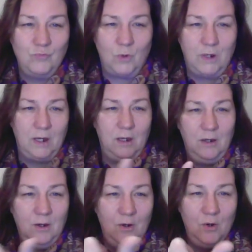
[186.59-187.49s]
okay,
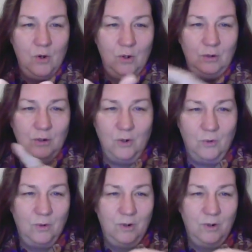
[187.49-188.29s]
no.